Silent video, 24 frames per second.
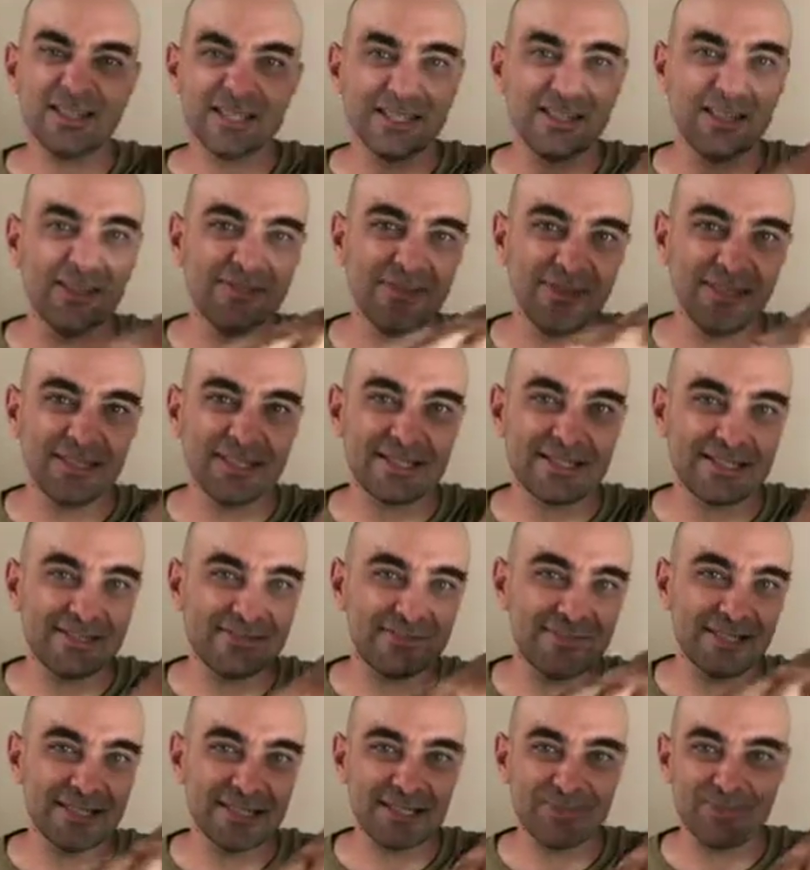just love
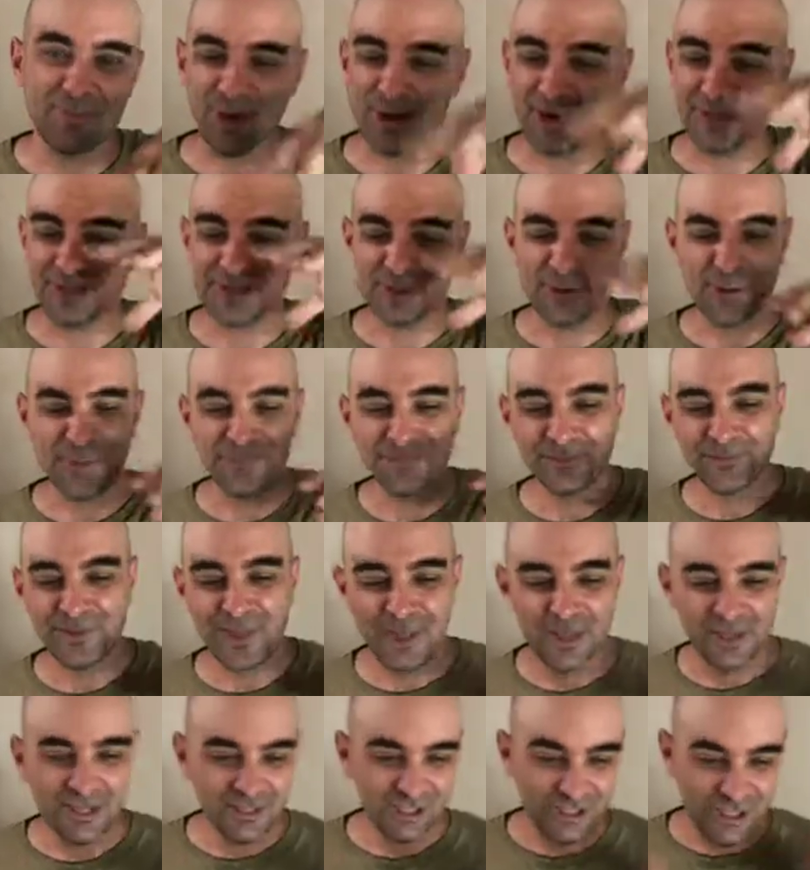this spot. So
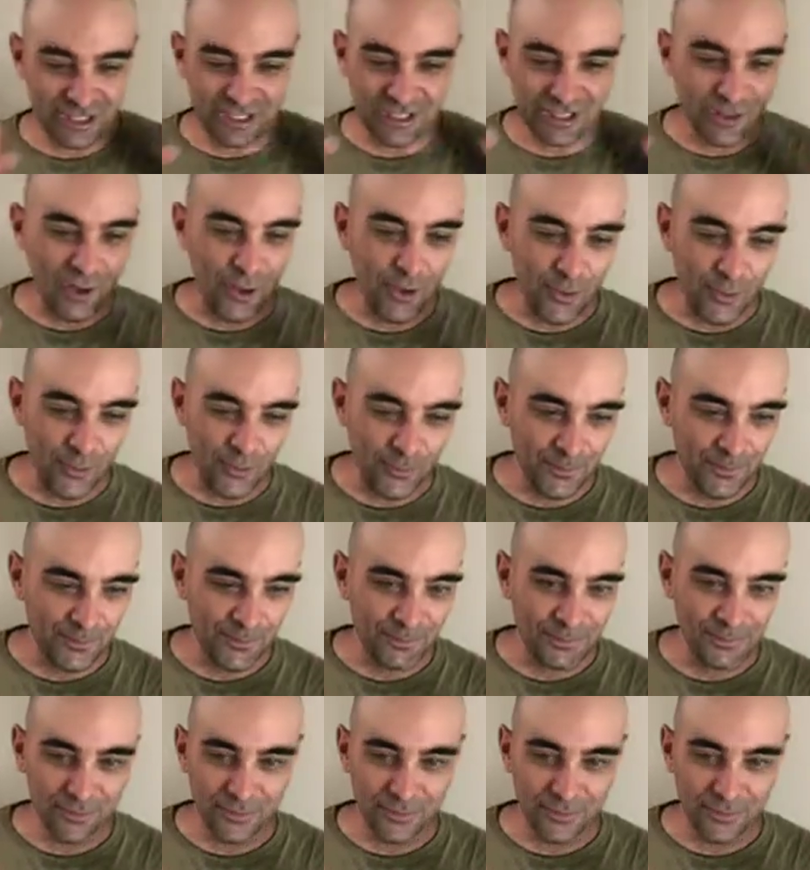just to go